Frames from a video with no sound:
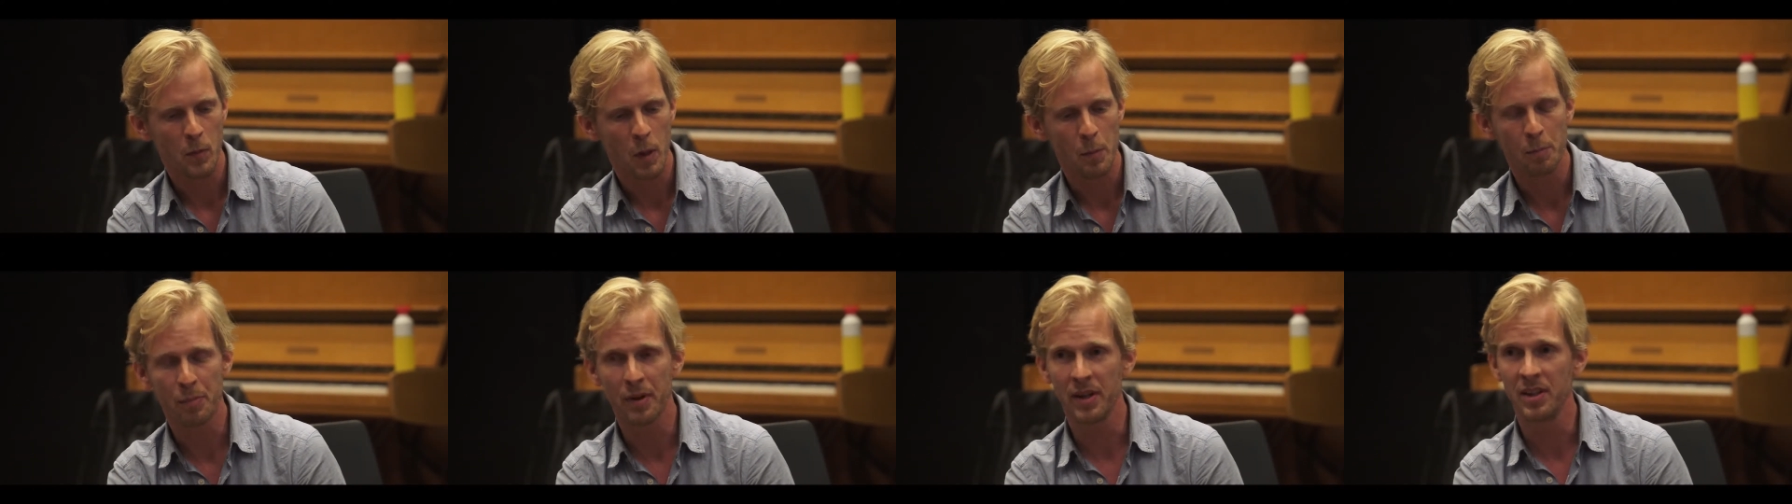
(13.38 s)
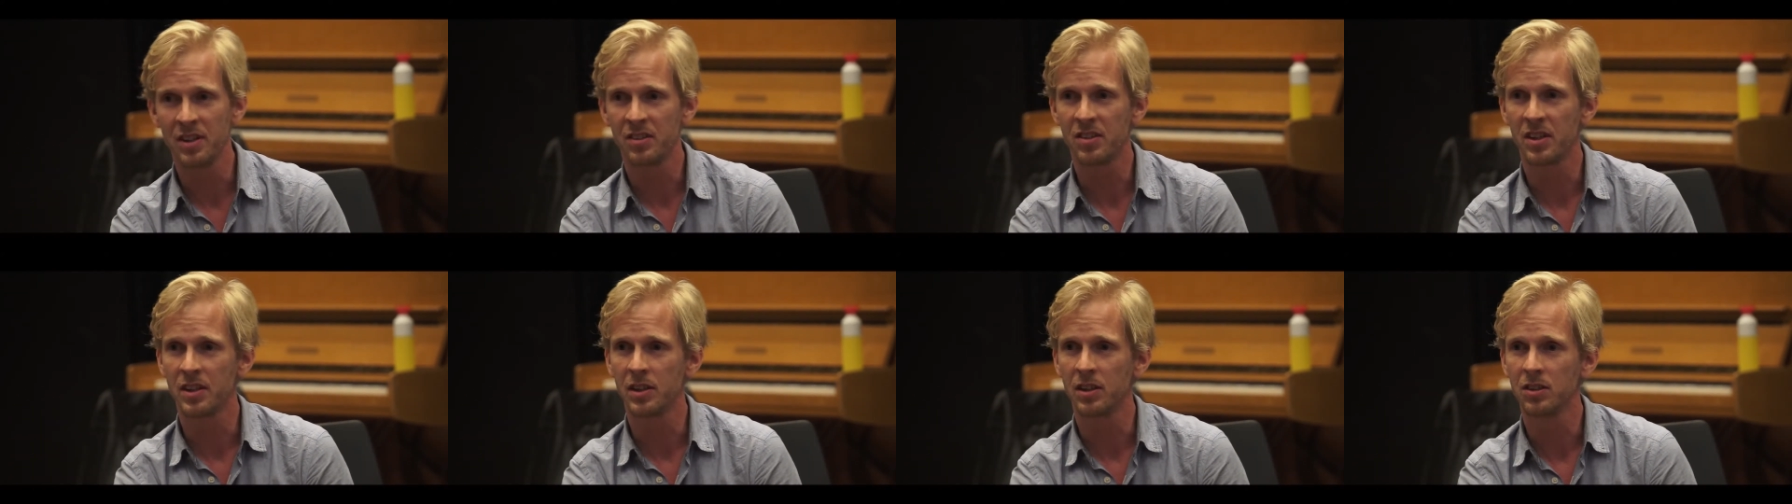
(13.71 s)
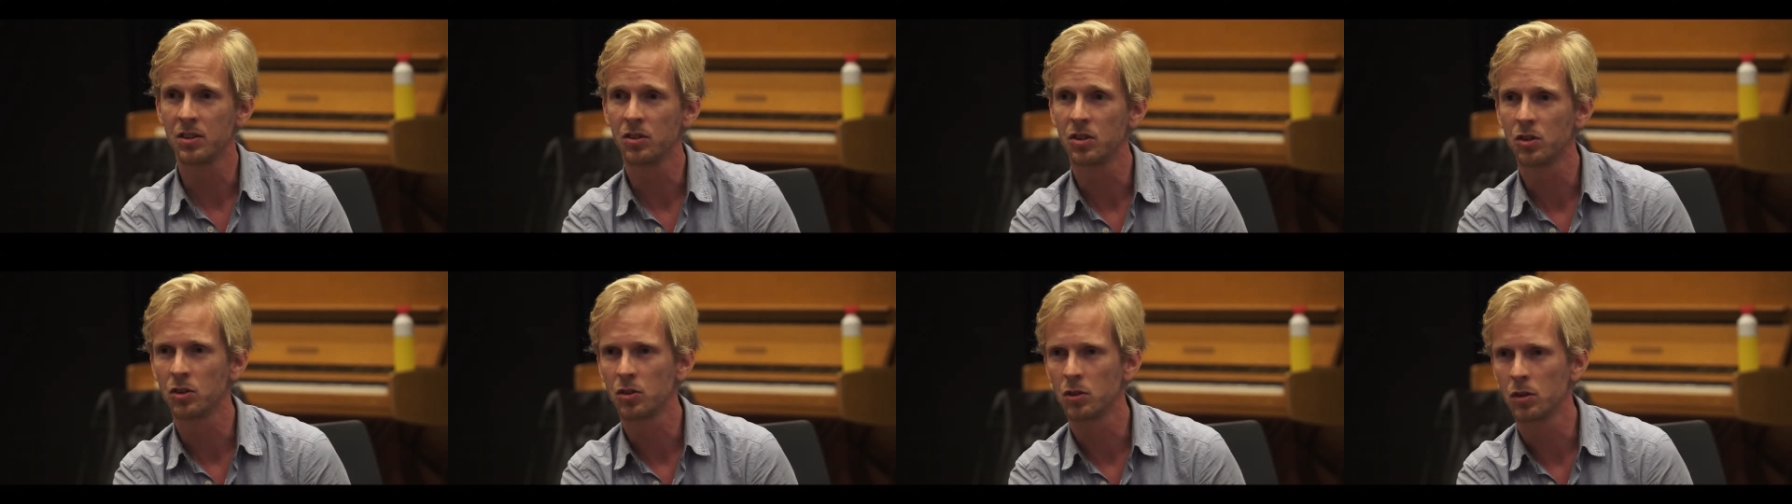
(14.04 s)

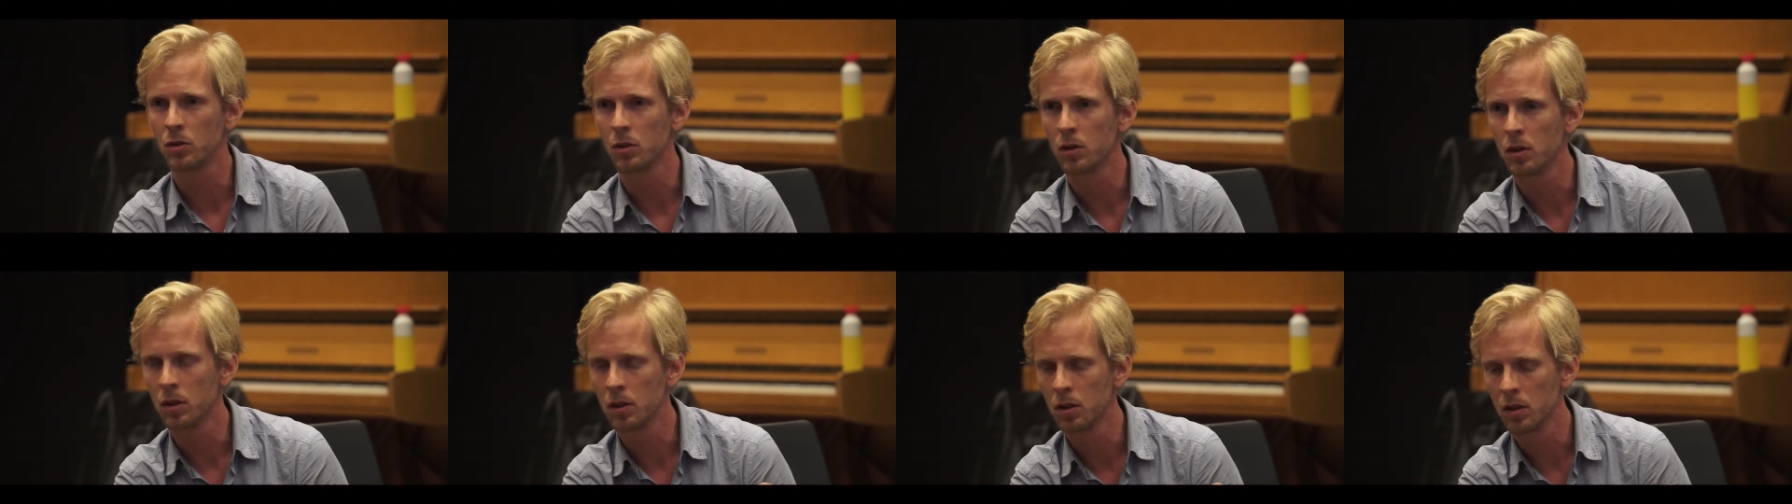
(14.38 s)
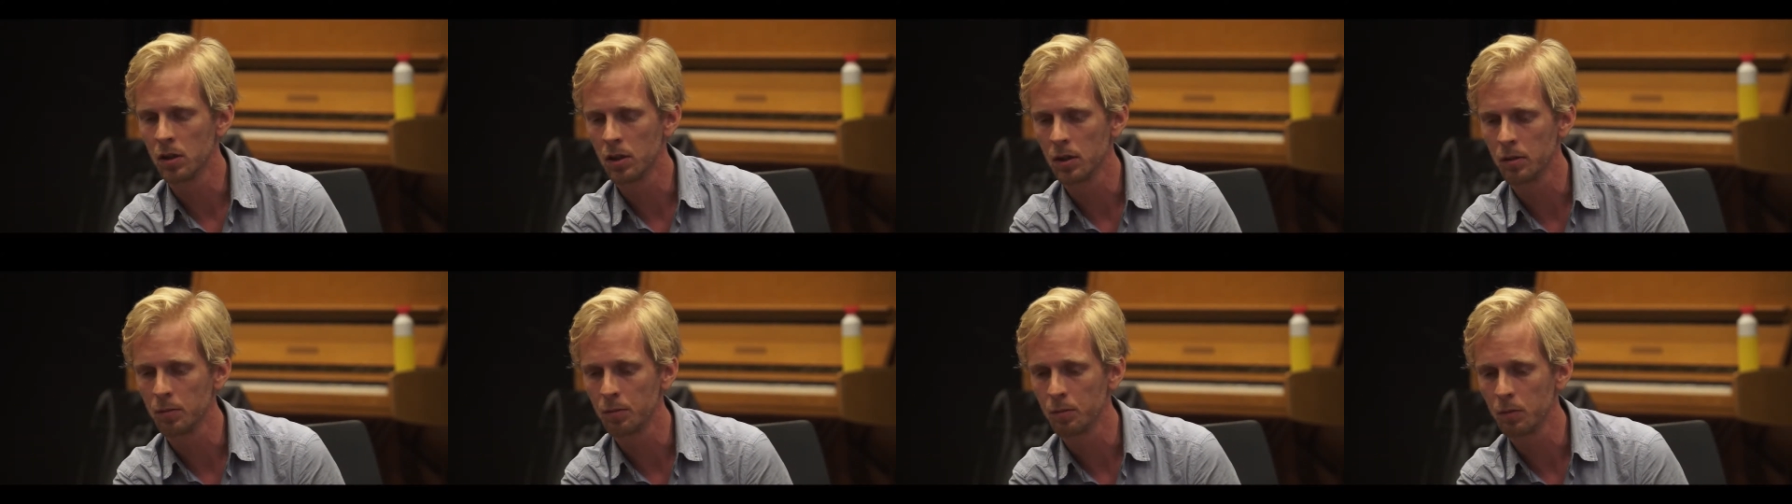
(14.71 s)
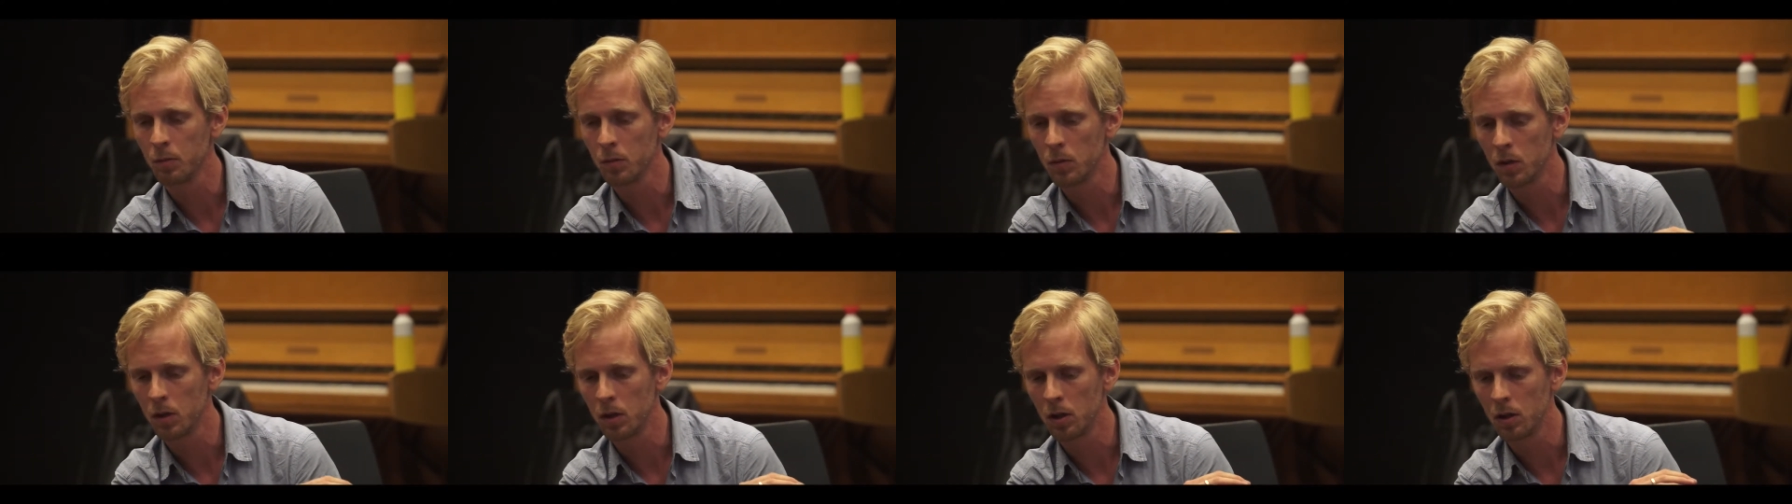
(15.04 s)
paintings,
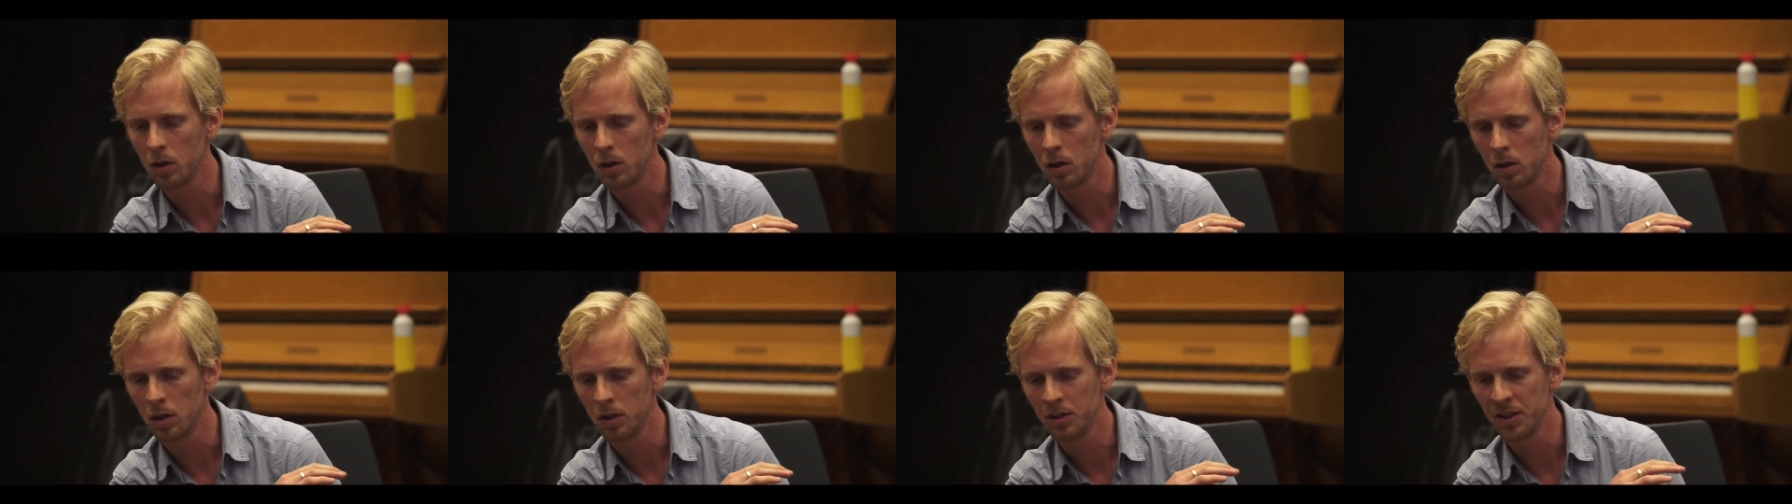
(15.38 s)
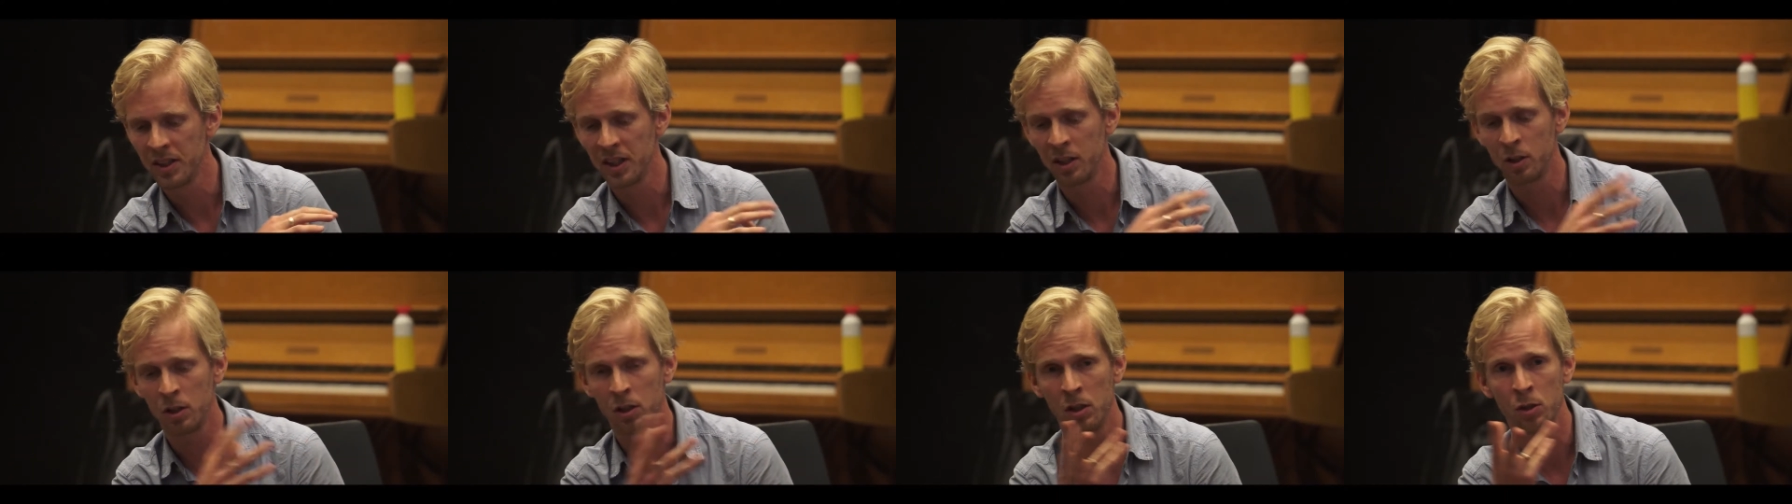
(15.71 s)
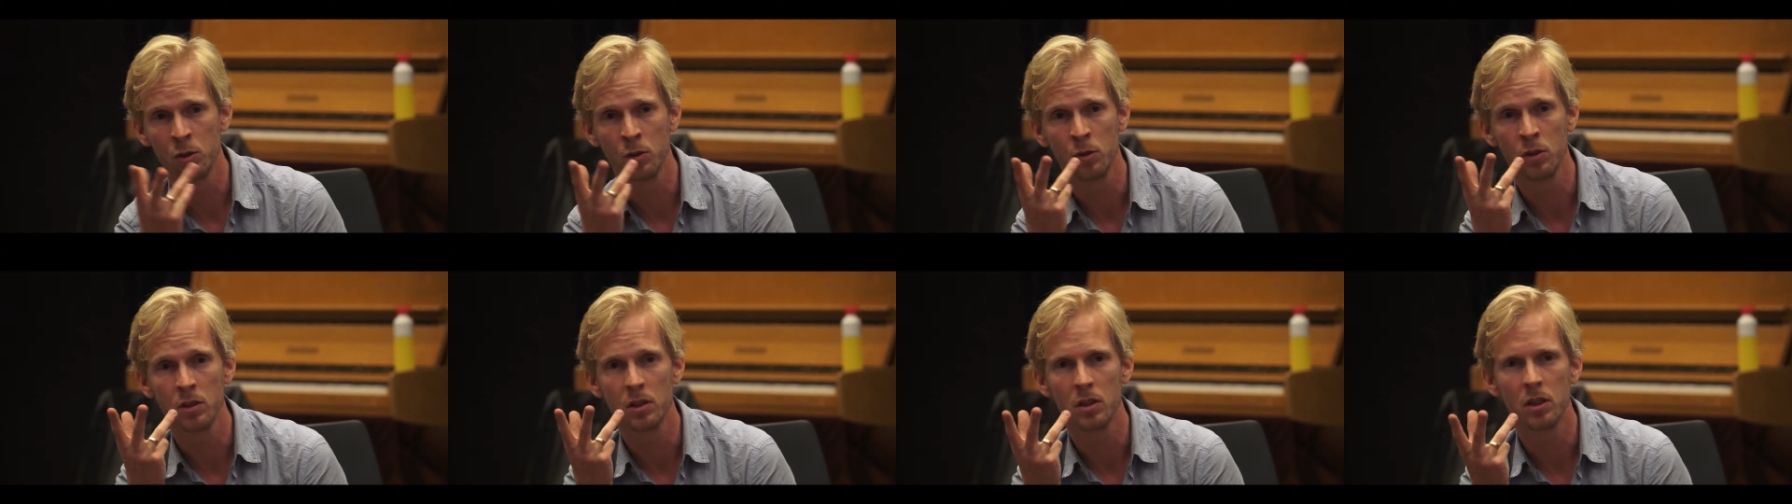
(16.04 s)
their
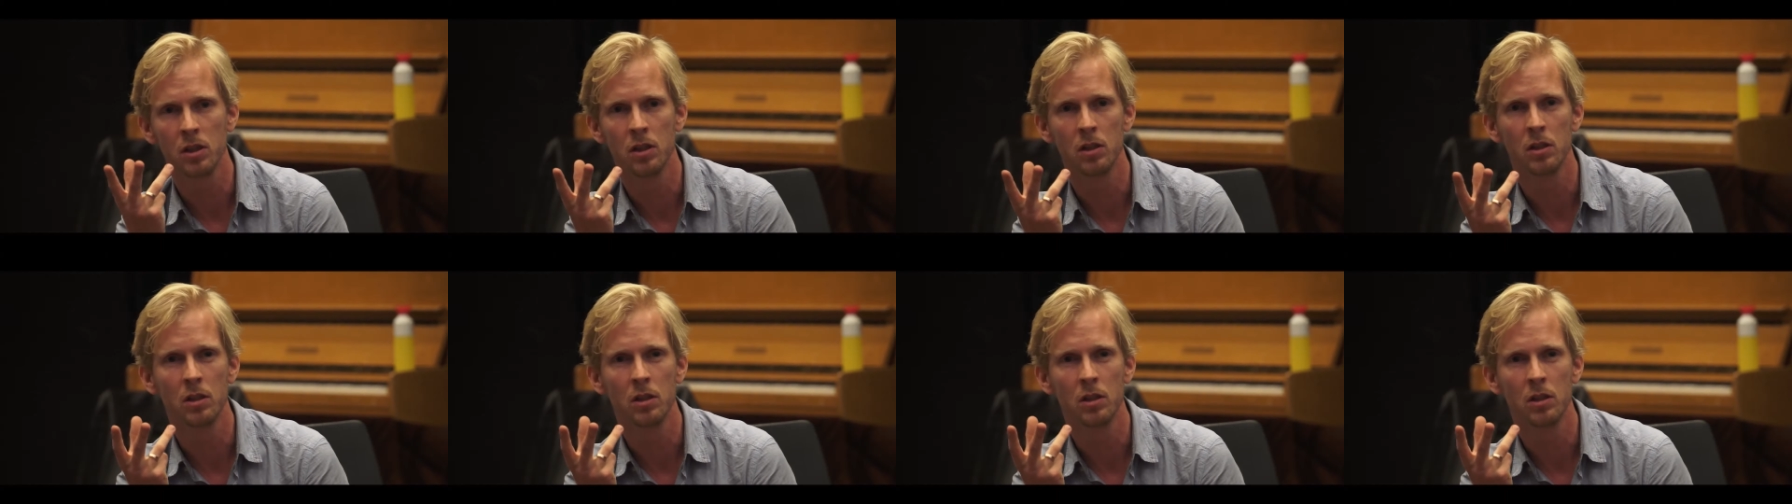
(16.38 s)
own